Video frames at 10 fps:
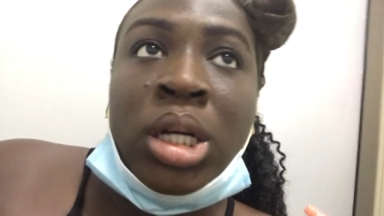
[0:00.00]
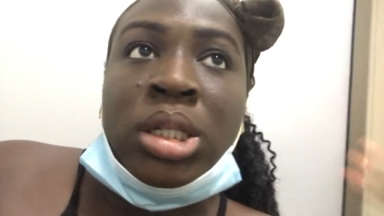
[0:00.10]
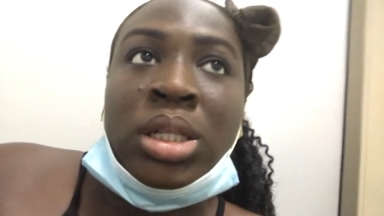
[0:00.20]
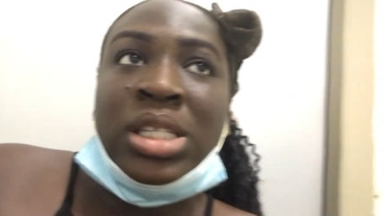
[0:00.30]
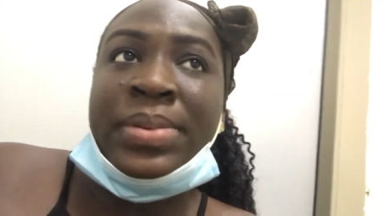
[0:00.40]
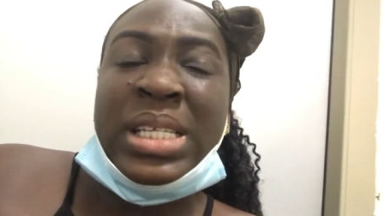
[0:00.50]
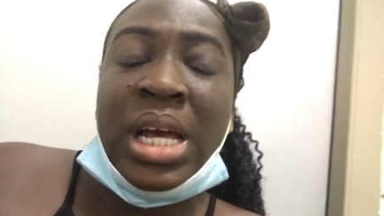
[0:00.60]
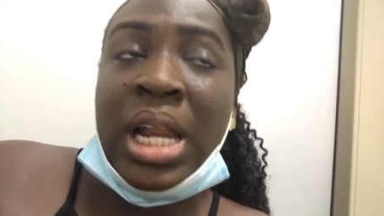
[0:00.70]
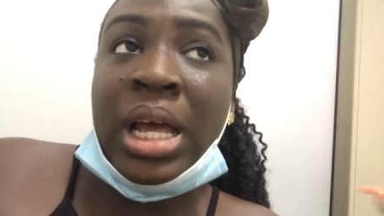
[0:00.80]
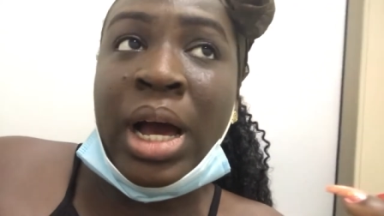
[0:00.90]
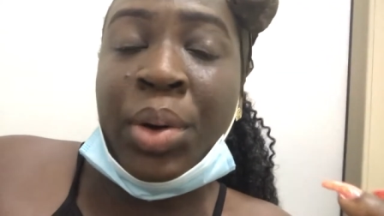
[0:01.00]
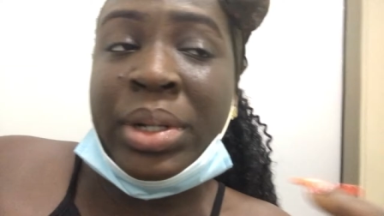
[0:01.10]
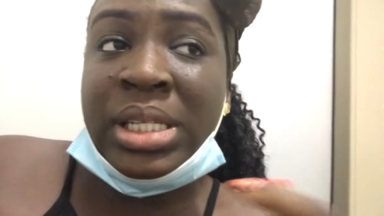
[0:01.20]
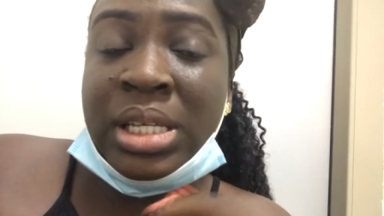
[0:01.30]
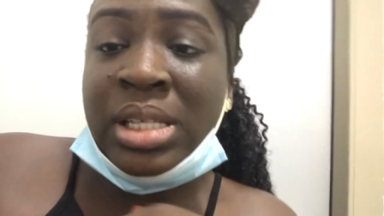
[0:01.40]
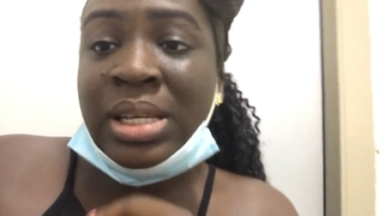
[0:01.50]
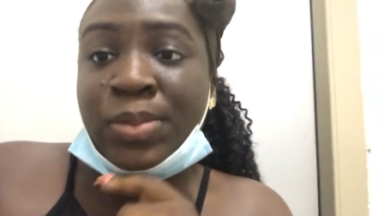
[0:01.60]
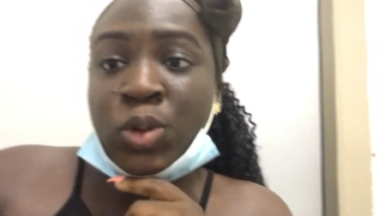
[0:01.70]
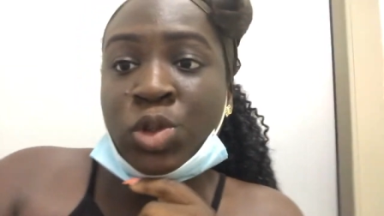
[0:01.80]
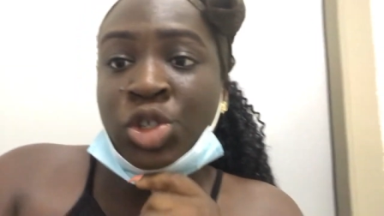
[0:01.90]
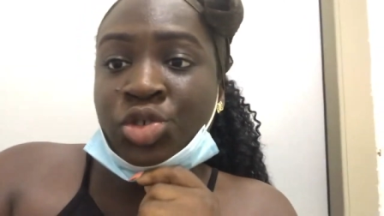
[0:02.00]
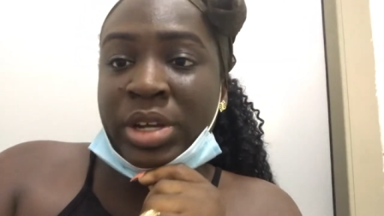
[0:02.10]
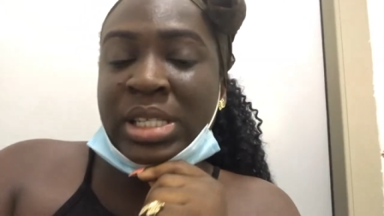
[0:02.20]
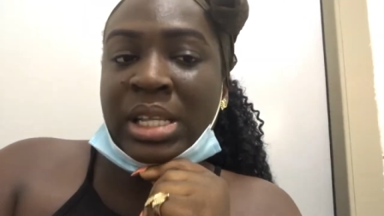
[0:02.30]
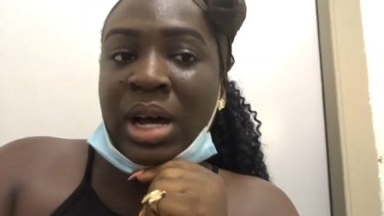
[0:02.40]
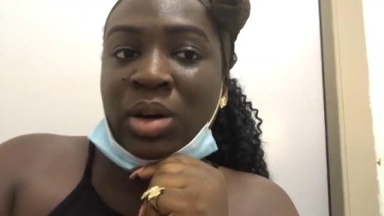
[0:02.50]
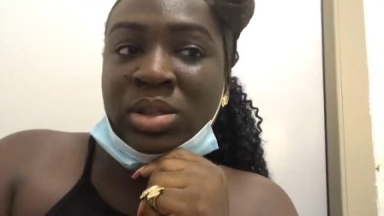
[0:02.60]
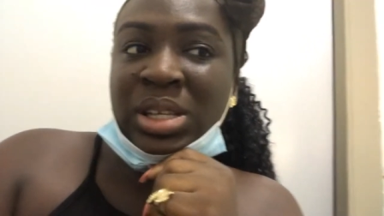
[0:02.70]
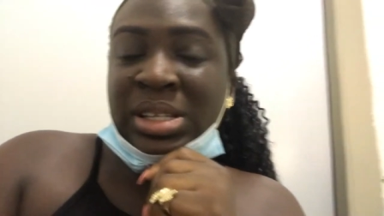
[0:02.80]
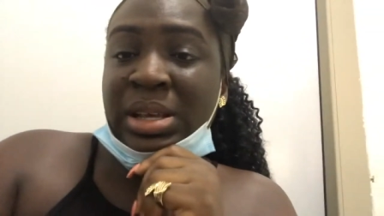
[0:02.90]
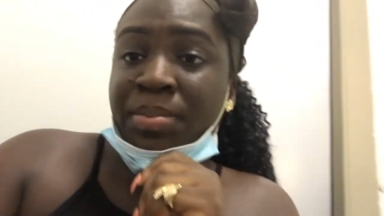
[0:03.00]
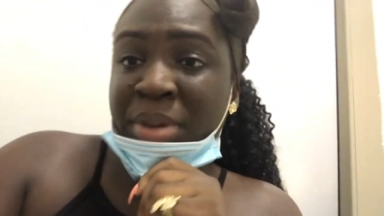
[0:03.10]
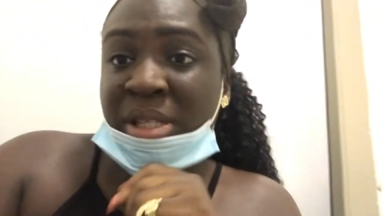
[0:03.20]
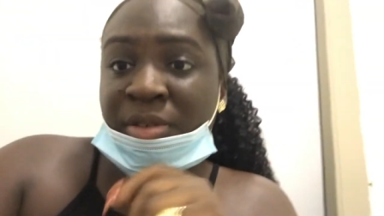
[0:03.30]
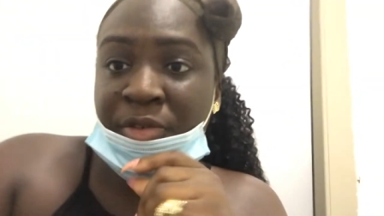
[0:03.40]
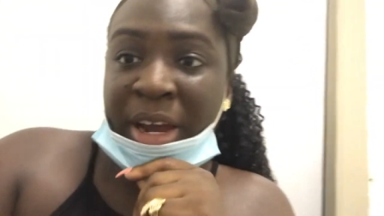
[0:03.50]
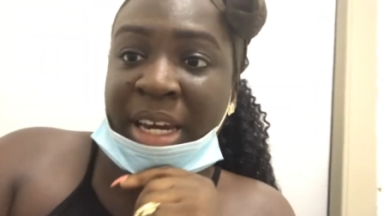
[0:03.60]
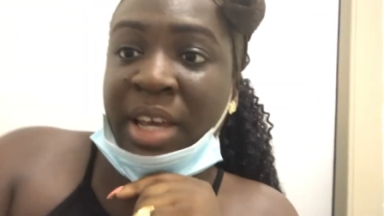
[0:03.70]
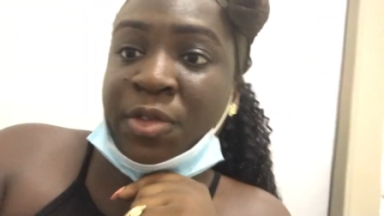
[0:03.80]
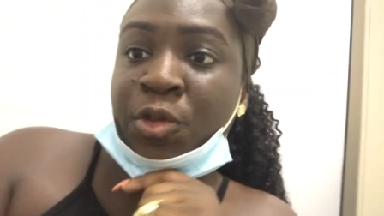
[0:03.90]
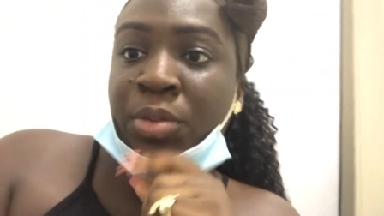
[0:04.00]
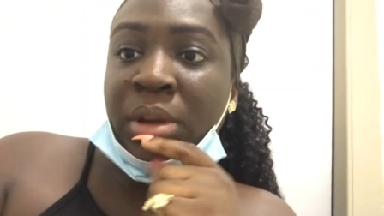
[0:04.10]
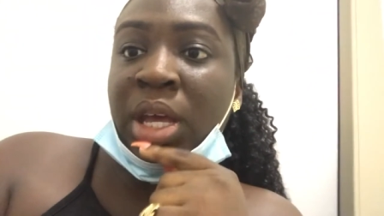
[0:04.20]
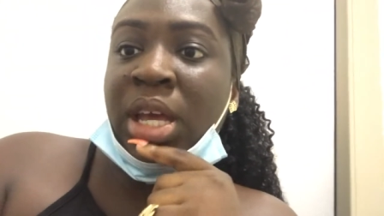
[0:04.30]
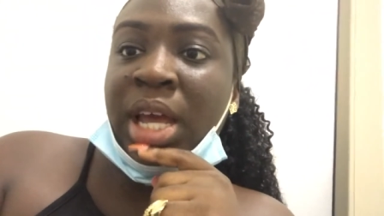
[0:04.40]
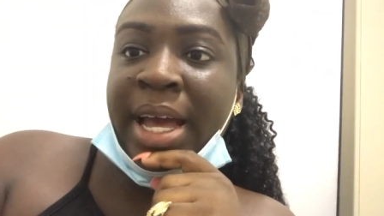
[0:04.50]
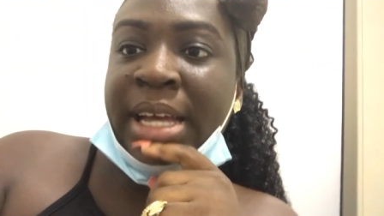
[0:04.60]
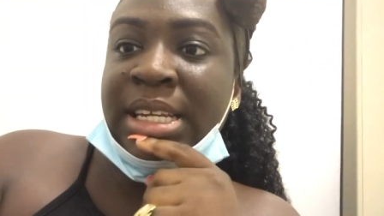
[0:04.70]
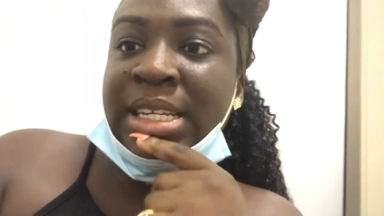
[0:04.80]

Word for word: This is basically how it is. I'm so stressed out. It's a busy Friday for me, and